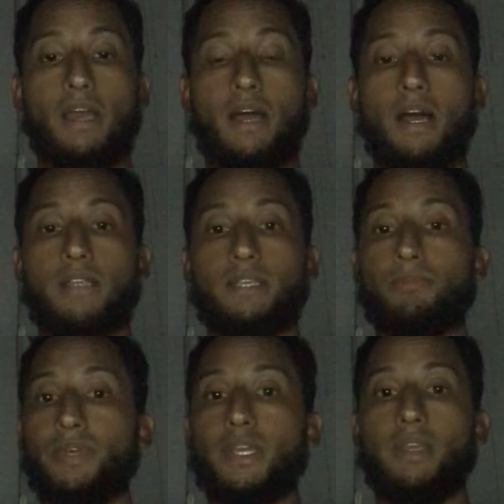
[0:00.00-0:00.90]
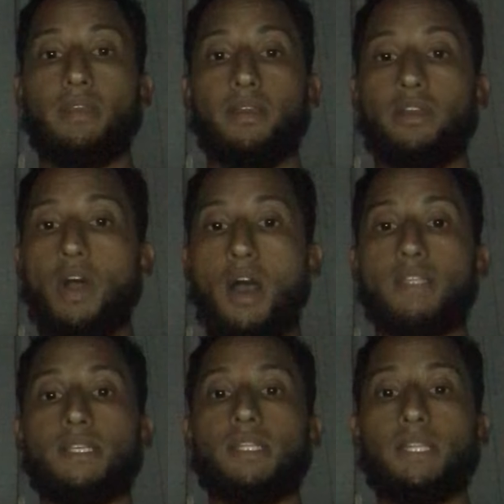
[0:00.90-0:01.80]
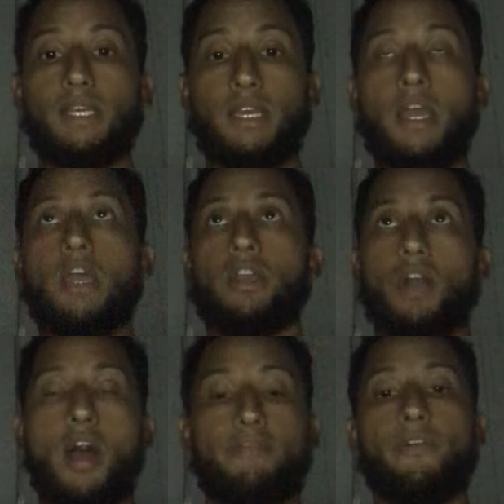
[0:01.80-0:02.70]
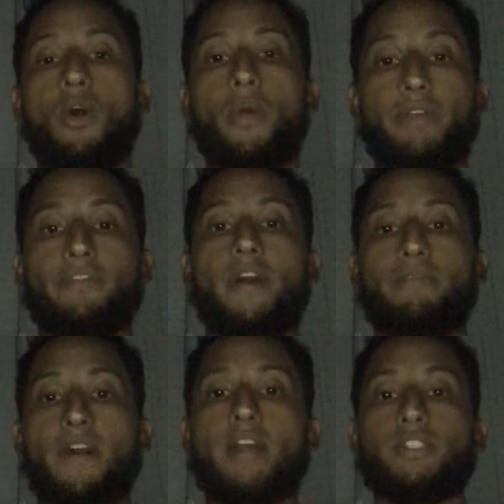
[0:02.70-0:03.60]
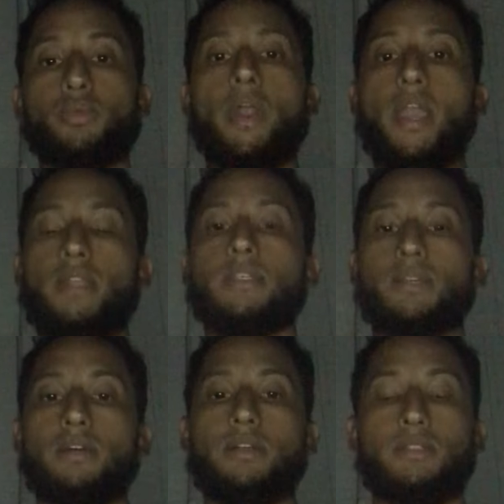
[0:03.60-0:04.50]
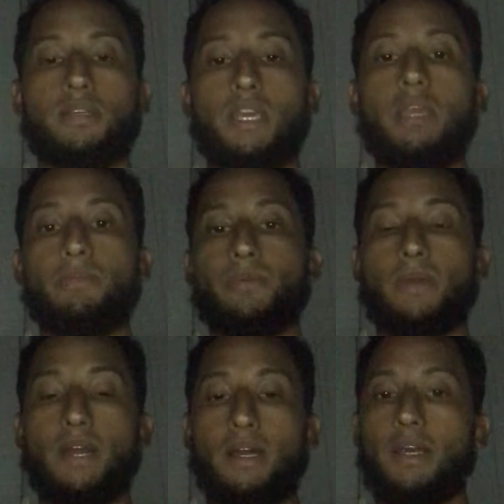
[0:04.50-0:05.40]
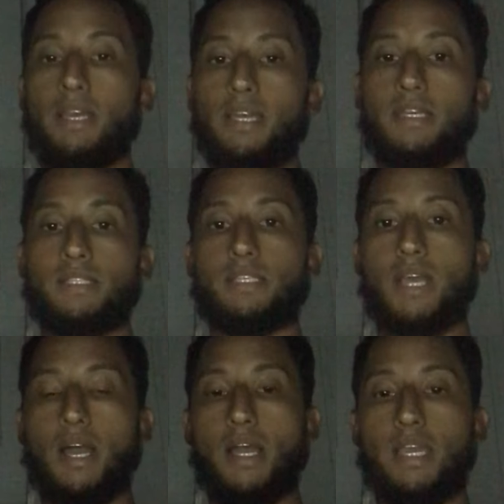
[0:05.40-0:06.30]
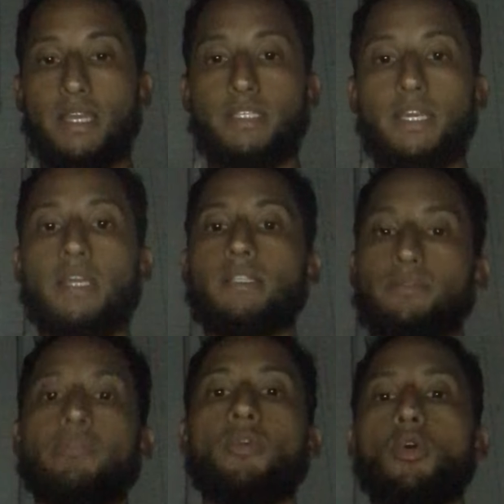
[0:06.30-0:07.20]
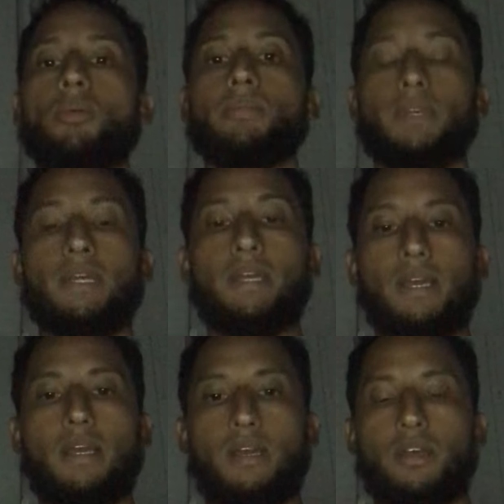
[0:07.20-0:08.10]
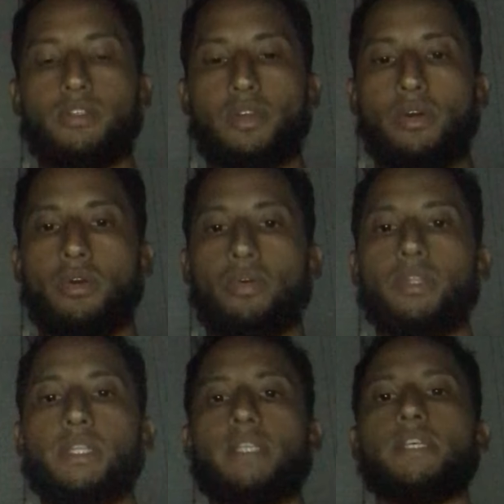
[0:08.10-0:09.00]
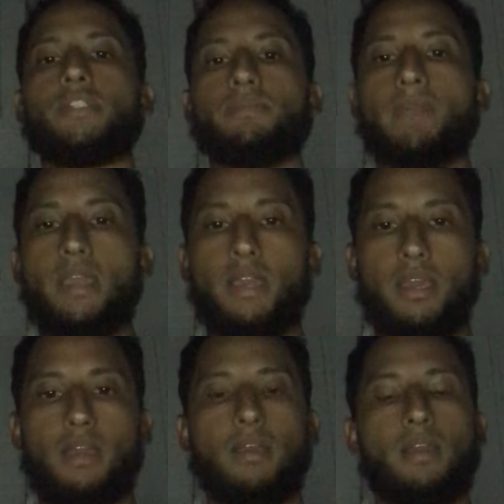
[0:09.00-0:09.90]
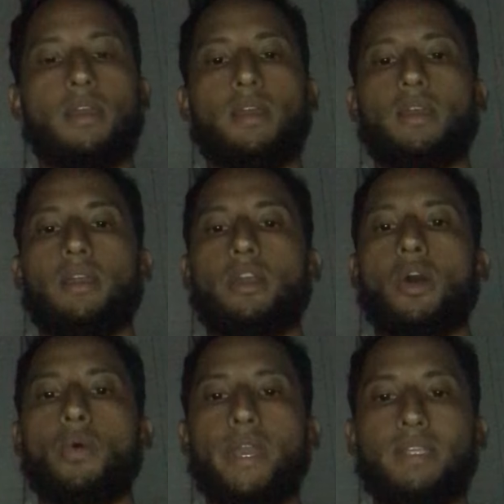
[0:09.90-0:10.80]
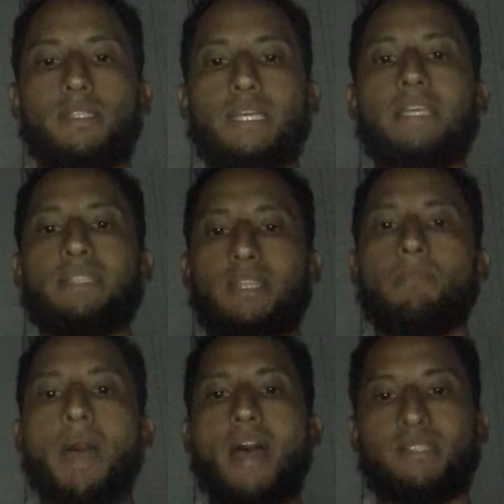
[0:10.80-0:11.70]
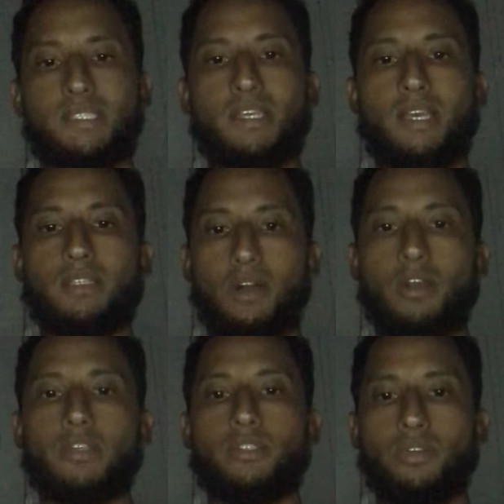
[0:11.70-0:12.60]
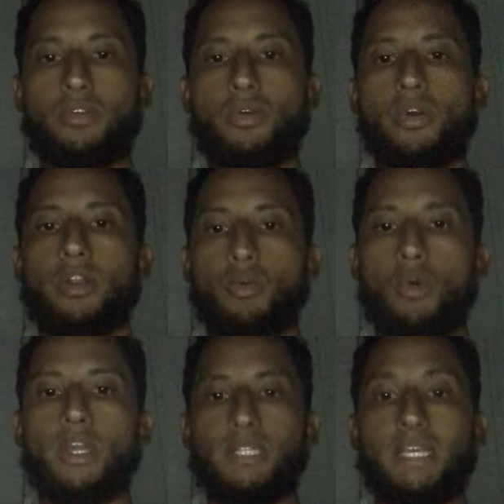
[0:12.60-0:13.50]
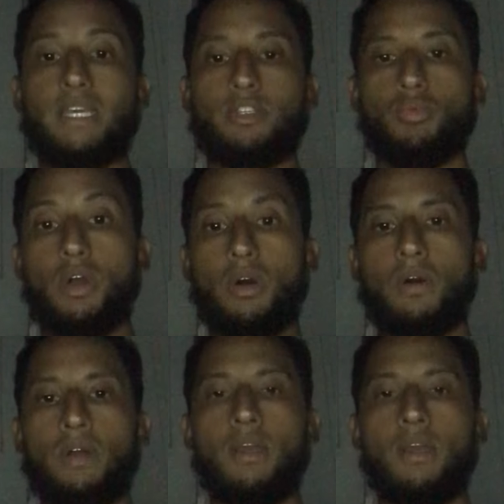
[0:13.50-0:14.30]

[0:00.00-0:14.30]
uh, simply God's God always finds a way to to keep his uh, his kids informed. So the decision making can always lead to the best as long as you do it according to His will.